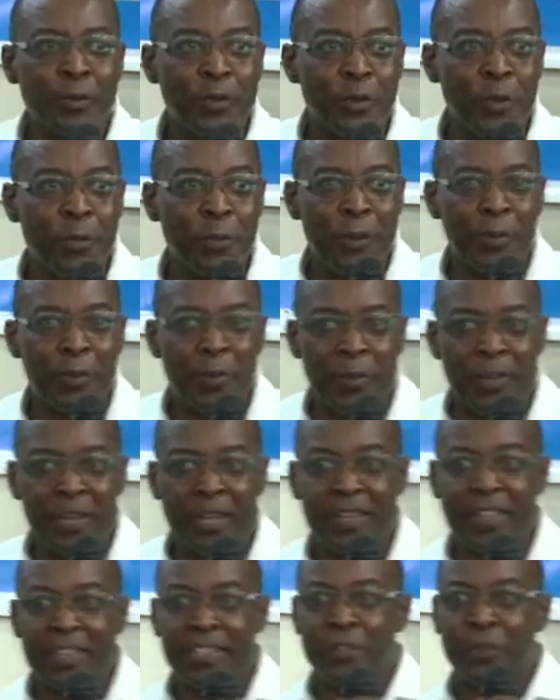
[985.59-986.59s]
You know, people
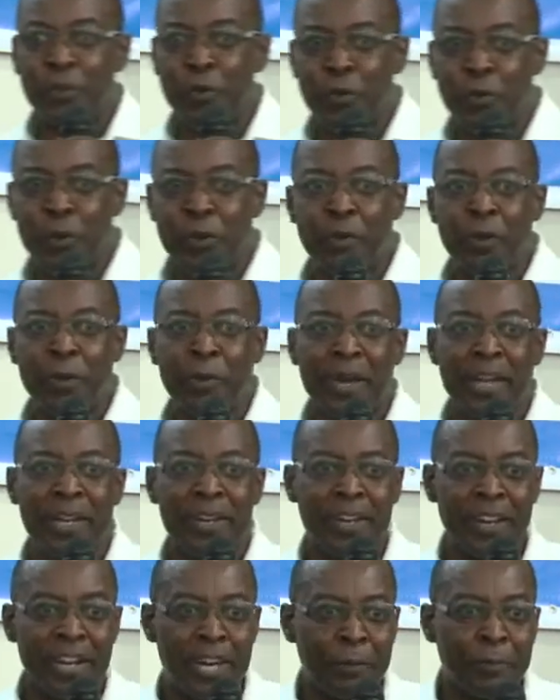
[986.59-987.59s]
think that, you know, when you are buying
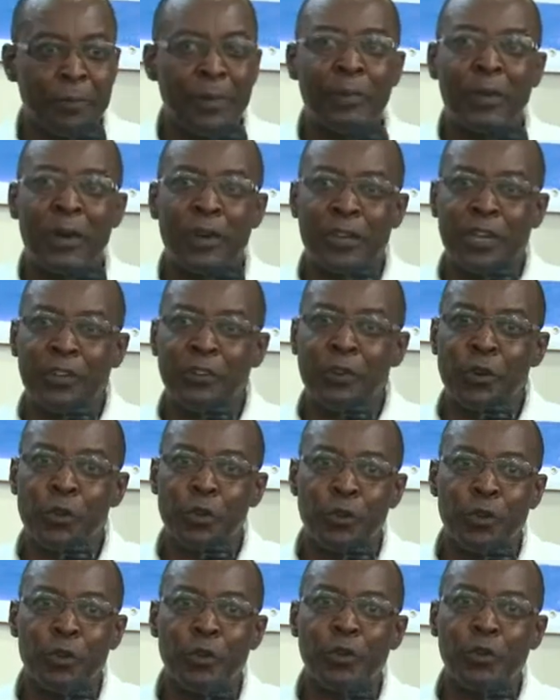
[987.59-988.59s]
drugs, people are just going
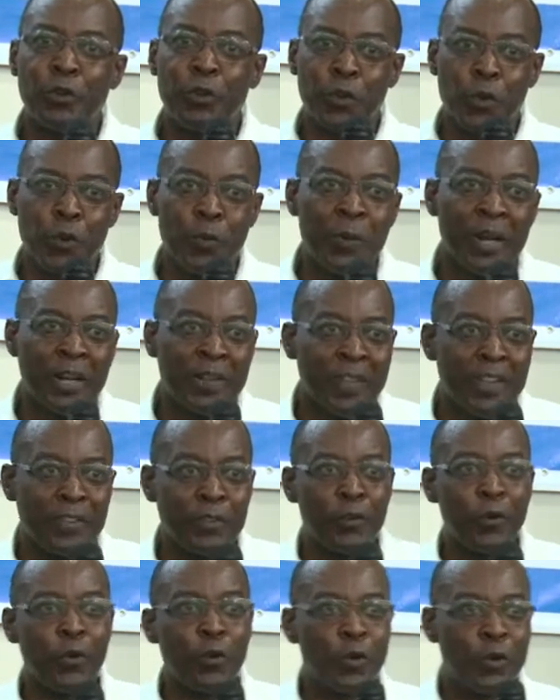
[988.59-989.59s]
to consume and
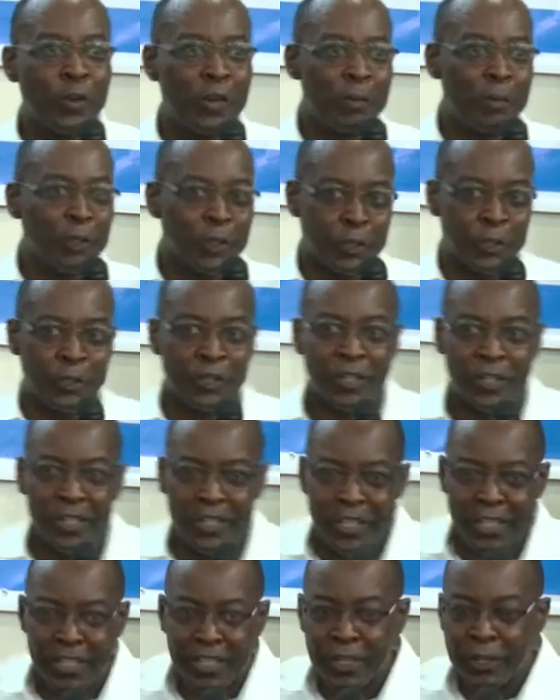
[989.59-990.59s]
there's no contribution
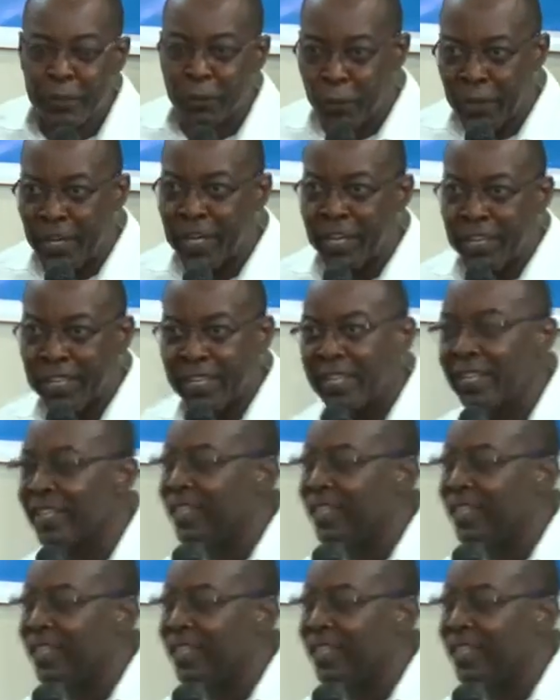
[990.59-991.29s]
to health.